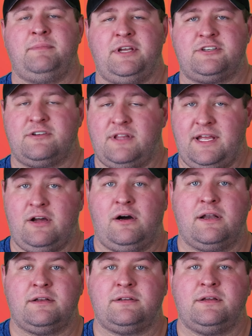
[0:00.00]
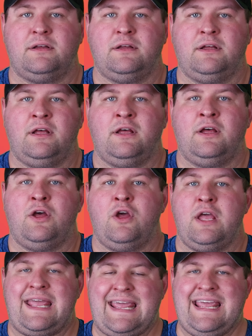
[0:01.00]
Make sure they got it.
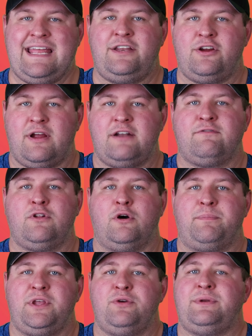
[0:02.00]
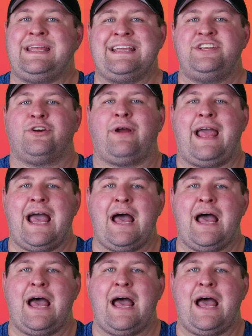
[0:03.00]
In your envelope, you need your